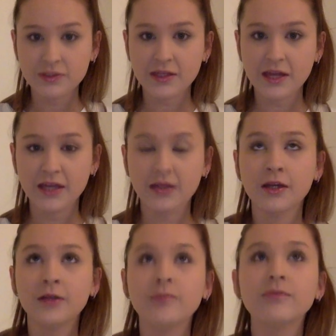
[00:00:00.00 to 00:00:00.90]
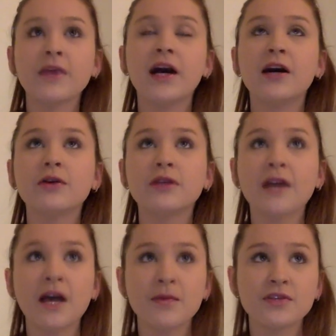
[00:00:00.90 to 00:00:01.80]
Like how in The
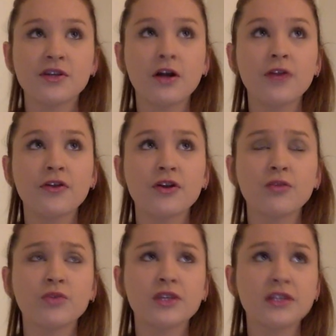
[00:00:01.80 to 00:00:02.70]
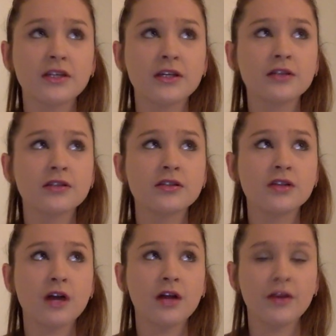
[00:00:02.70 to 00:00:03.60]
Absent Author, we
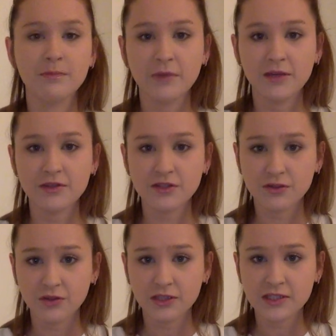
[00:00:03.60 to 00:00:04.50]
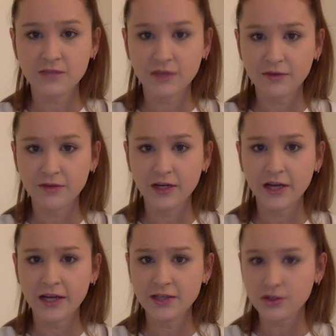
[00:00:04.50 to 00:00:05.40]
saw that Mavis Green's favorite
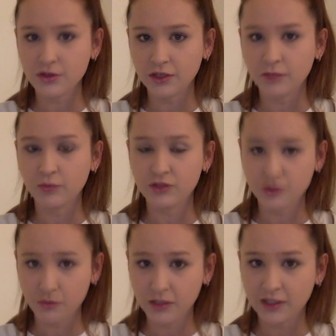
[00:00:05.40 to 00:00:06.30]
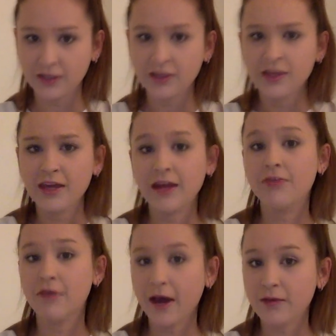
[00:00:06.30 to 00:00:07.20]
ice cream was green,
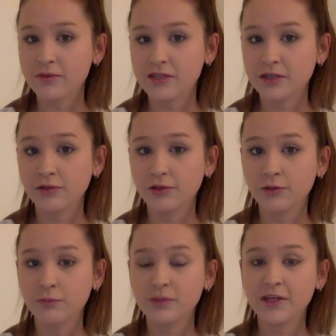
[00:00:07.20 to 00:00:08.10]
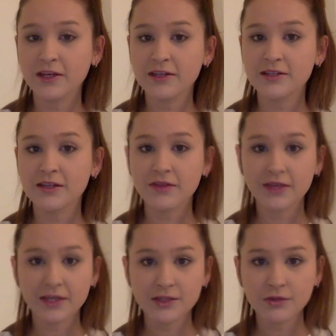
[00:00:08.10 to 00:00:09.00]
and that was a clue because the
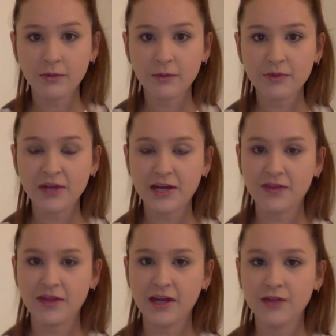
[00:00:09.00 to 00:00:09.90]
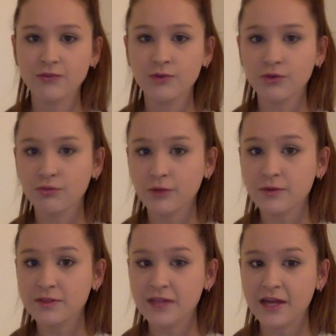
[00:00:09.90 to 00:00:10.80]
kids remember that at the end. Ruth
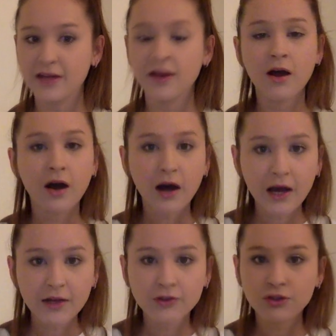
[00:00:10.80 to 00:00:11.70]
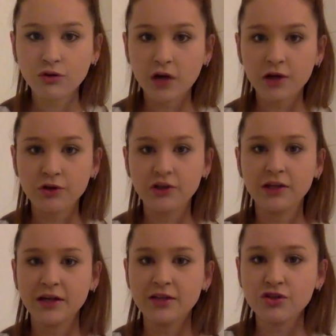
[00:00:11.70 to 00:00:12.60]
Rose said, "I know you got green
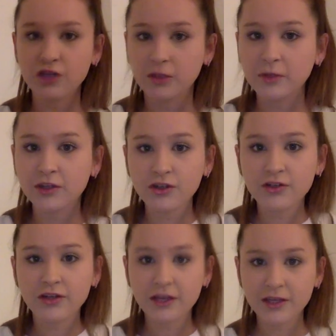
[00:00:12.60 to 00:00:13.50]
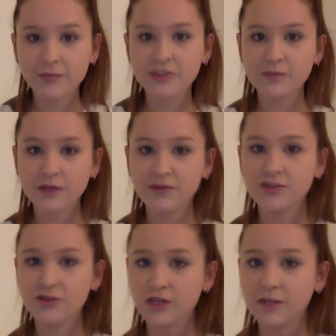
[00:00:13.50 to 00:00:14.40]
ice cream, and your name is Mavis
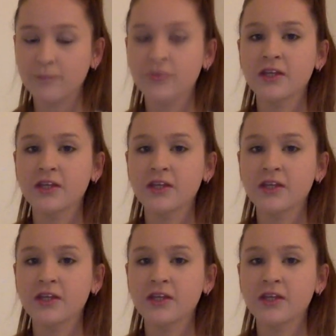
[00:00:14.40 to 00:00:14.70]
Green."